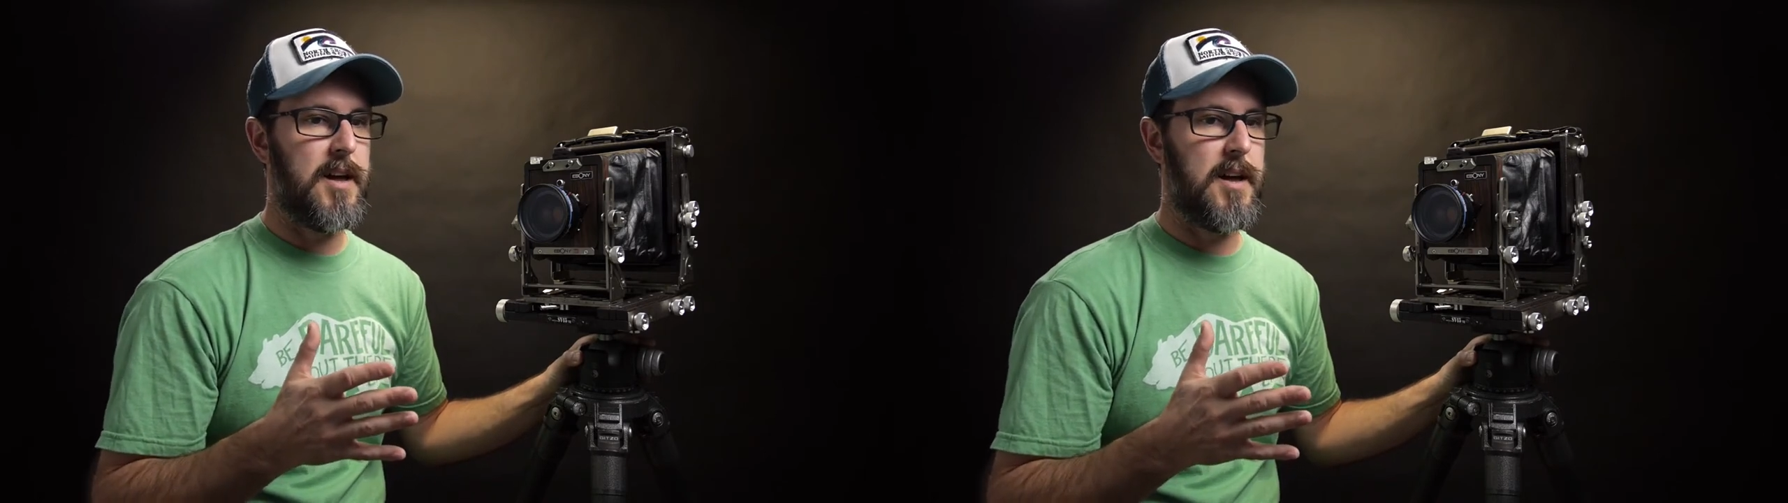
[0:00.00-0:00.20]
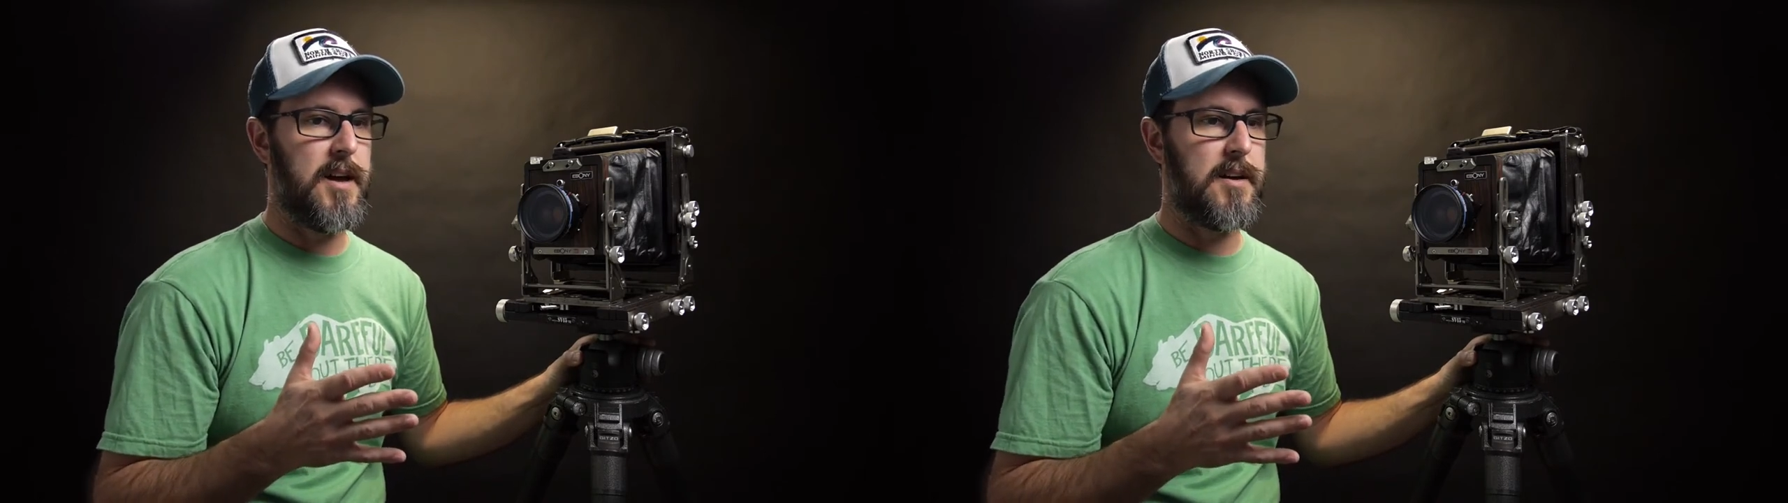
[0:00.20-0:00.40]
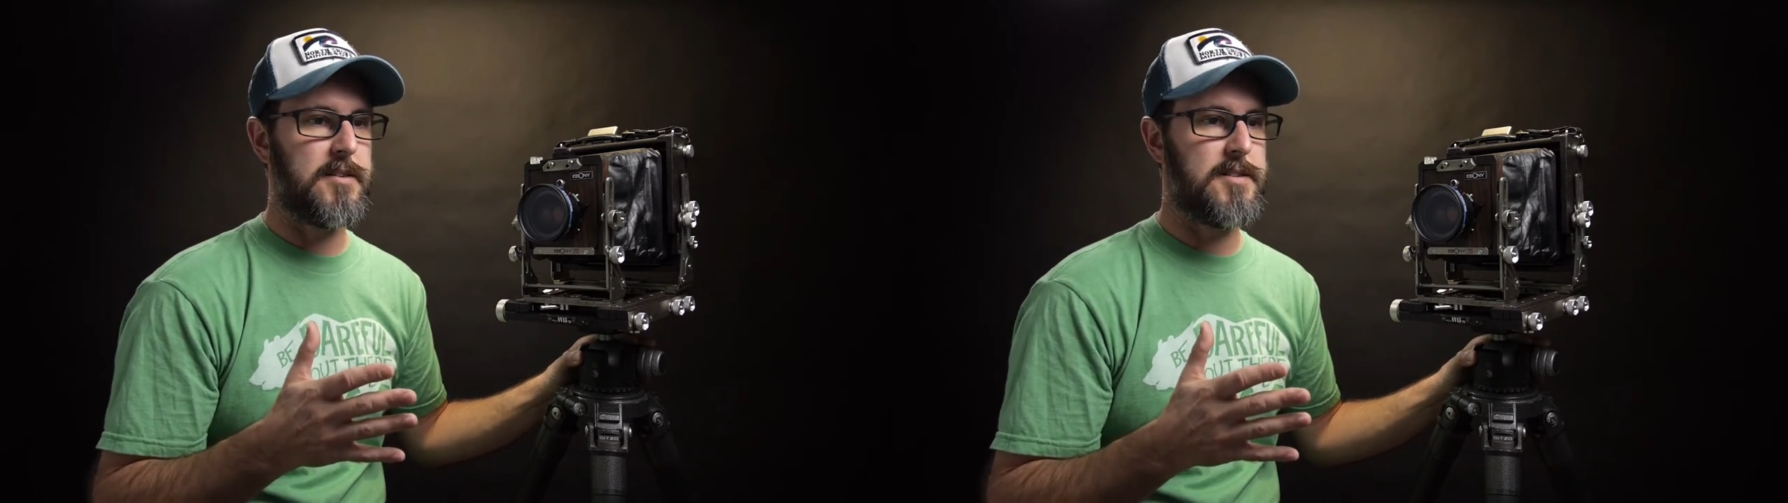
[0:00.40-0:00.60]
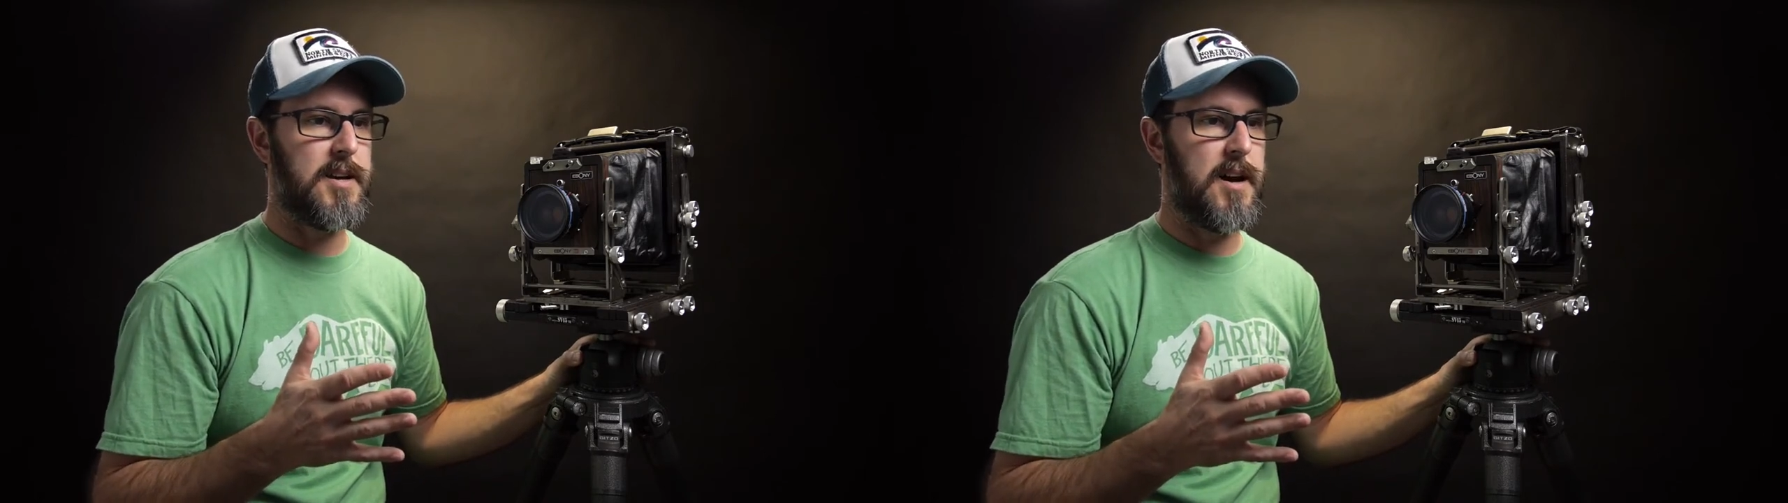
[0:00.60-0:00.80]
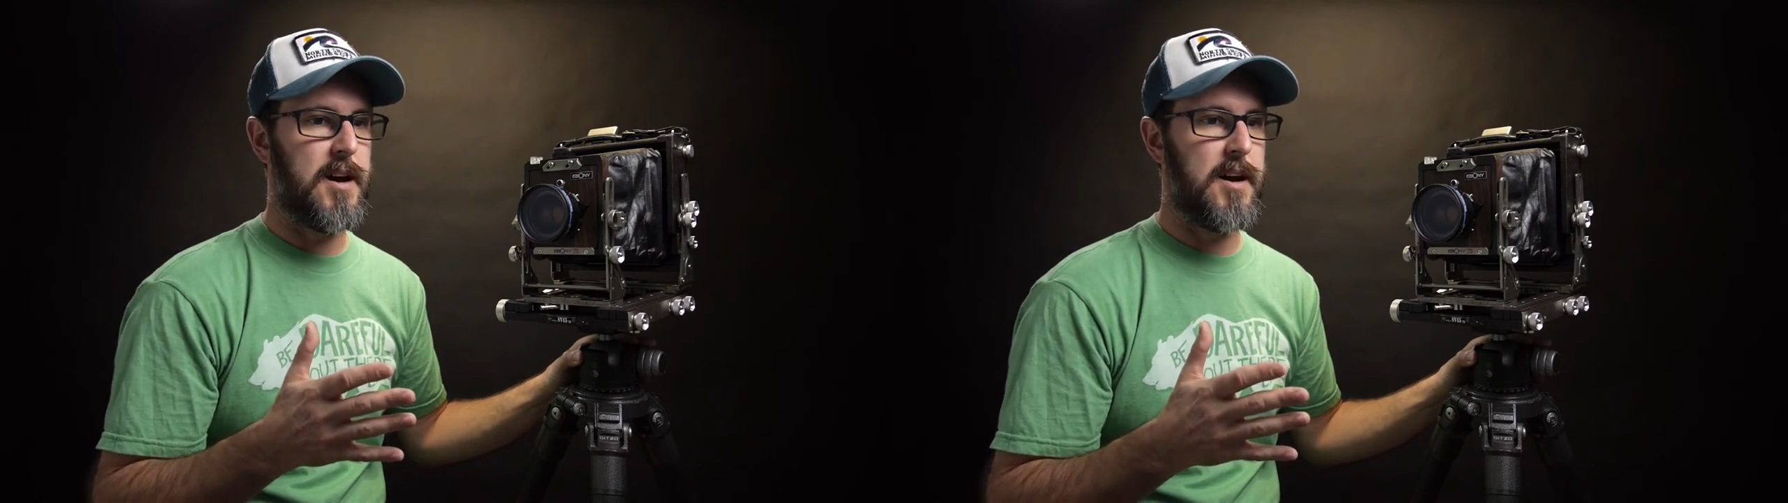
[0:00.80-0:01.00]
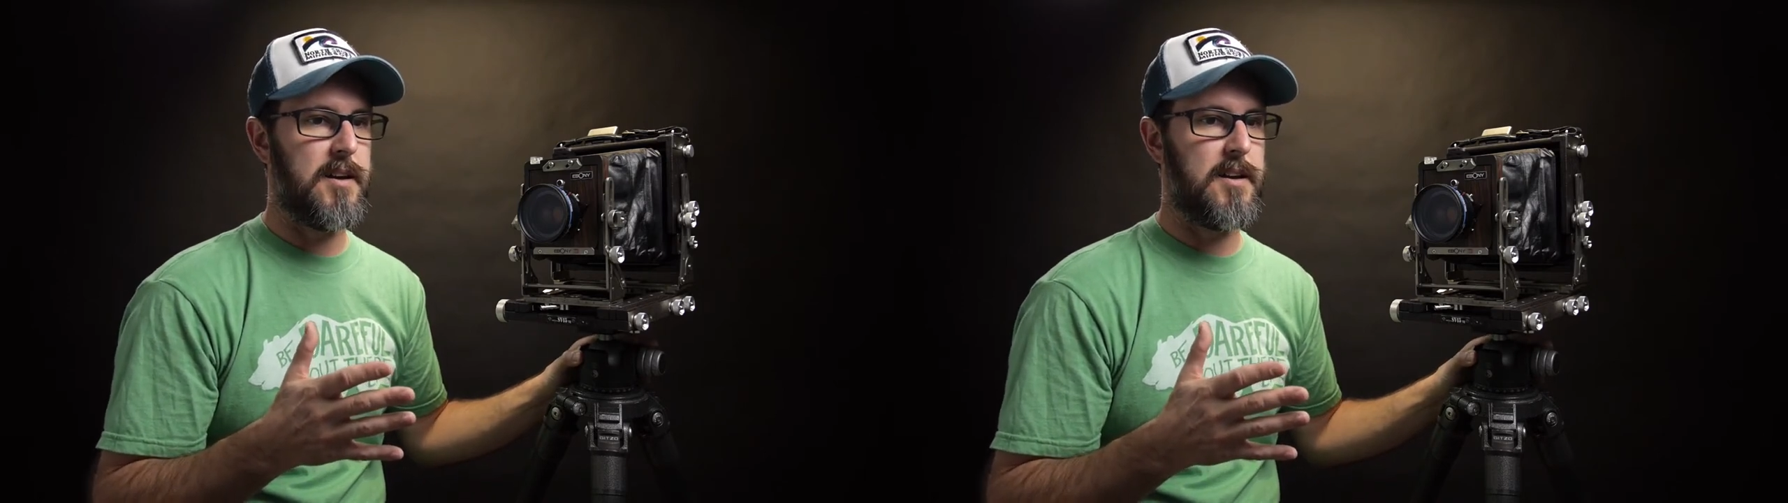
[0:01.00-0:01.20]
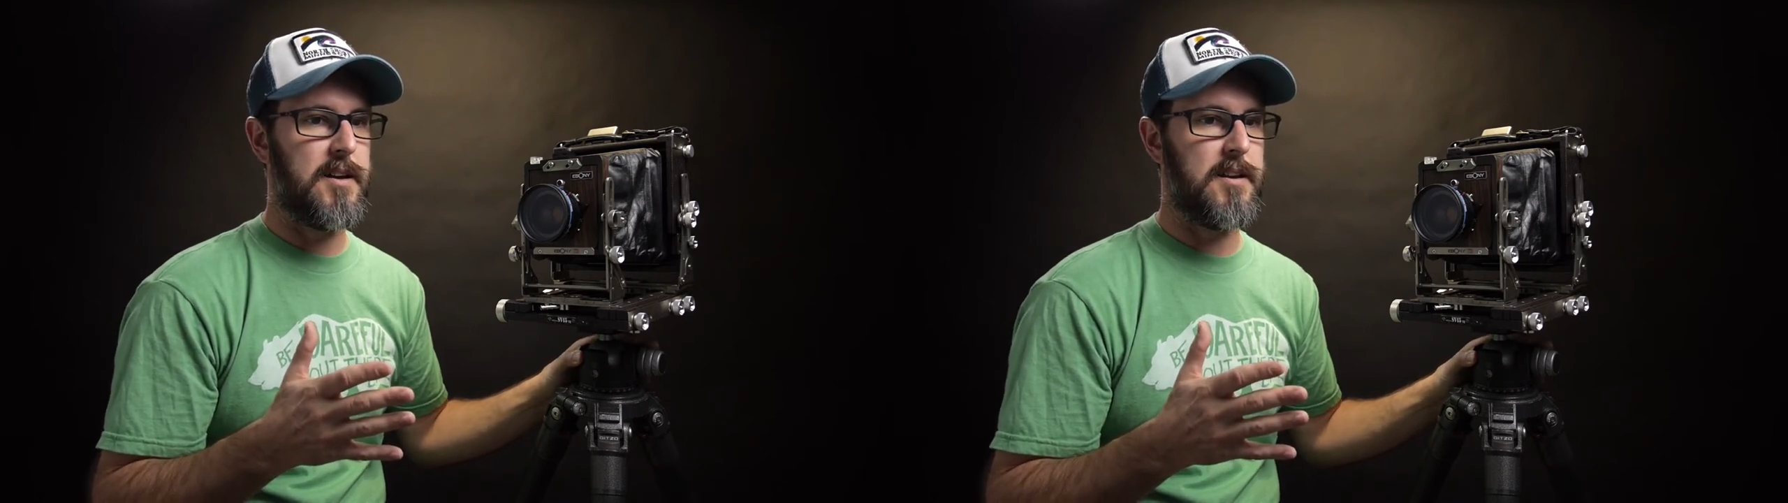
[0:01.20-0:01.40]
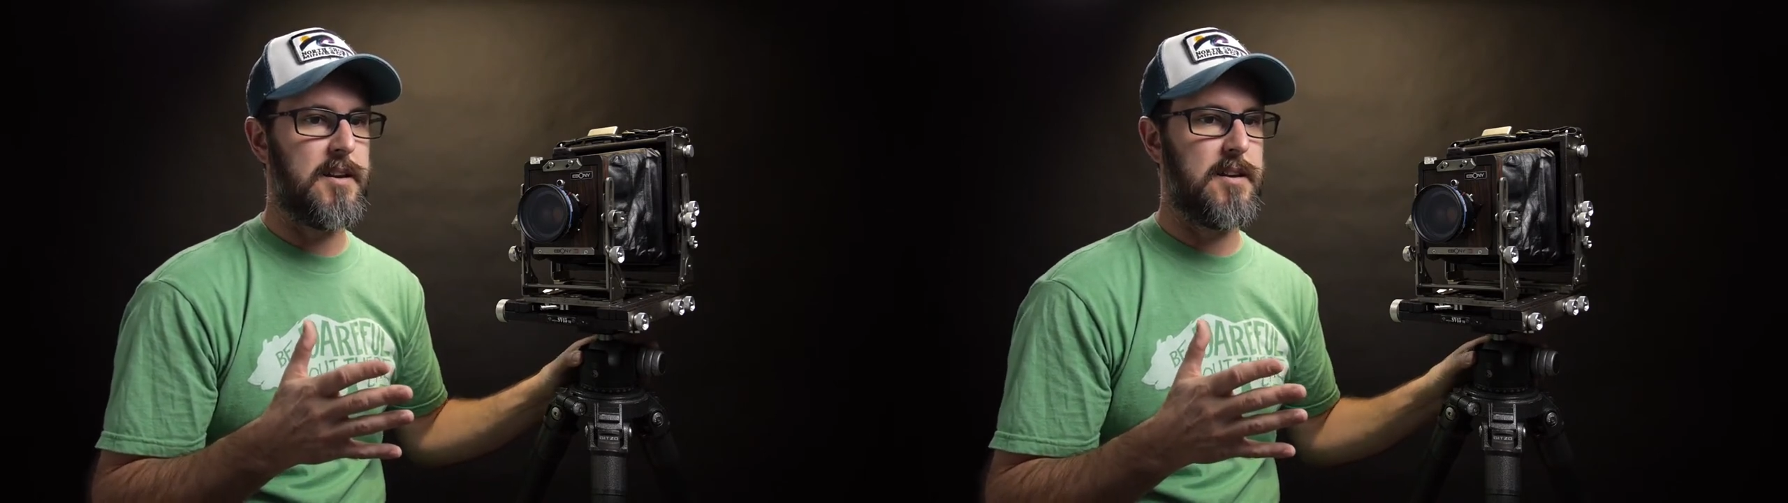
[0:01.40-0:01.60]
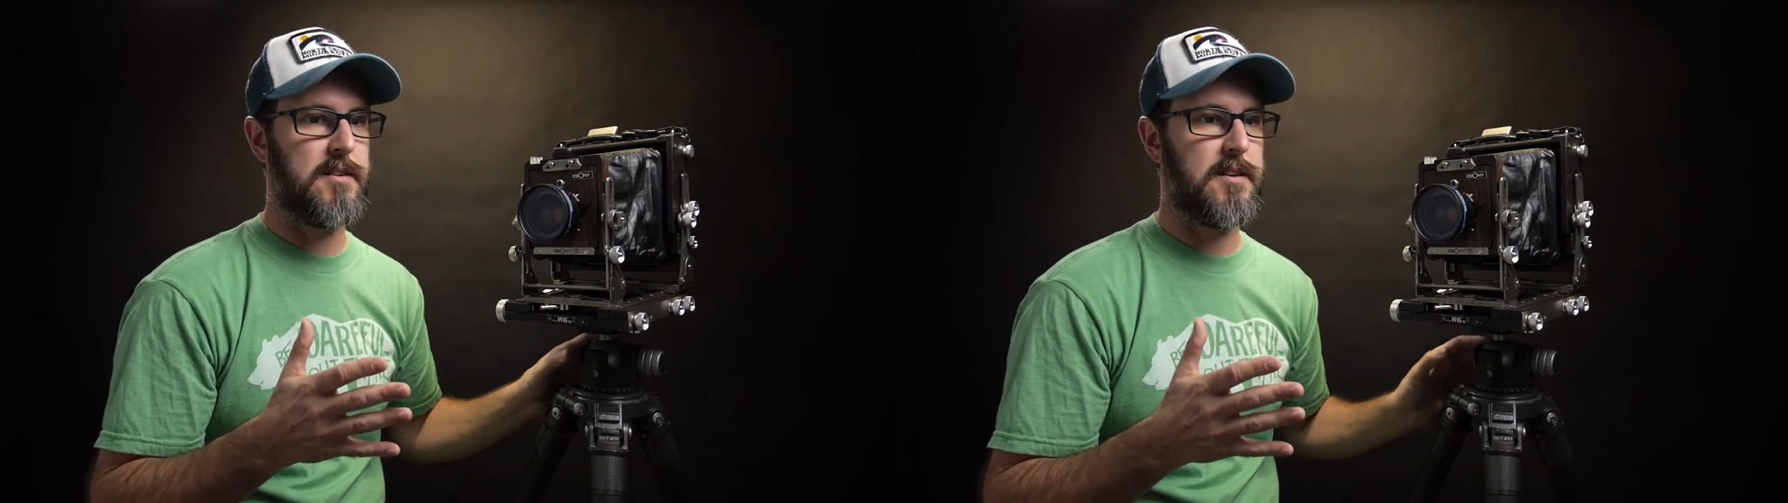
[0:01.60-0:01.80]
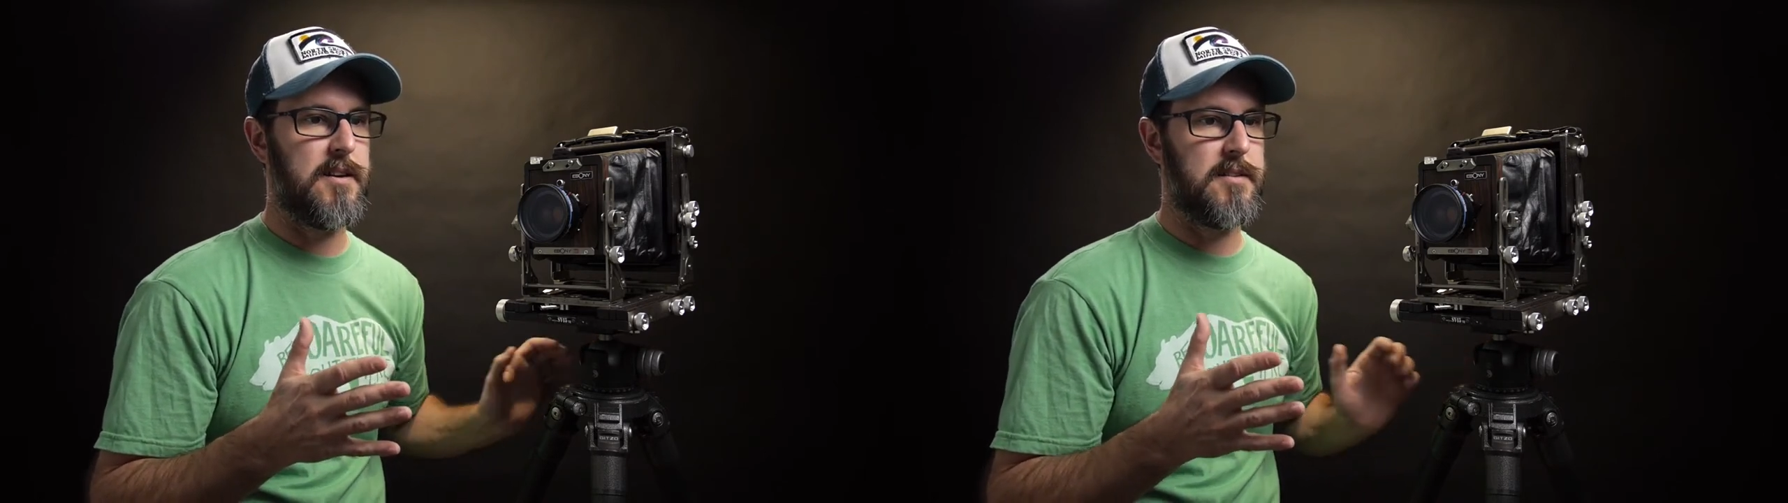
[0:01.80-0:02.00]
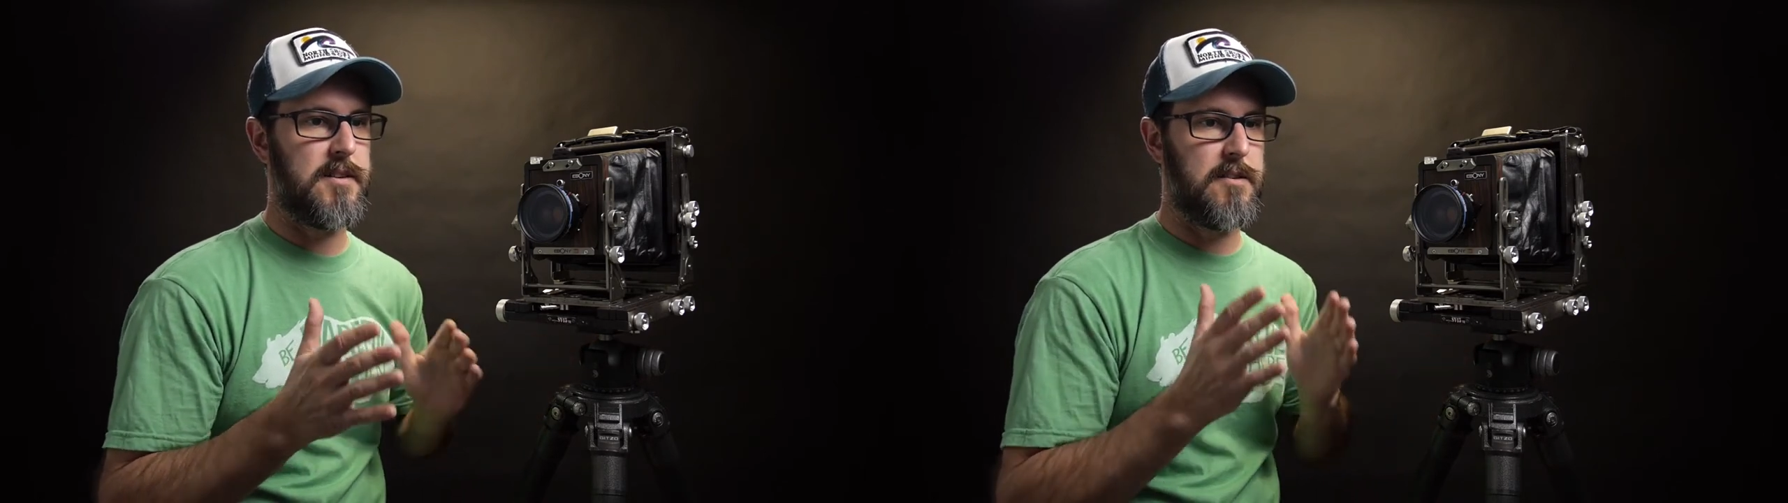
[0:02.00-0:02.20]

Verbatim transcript: and uh, it, it, it,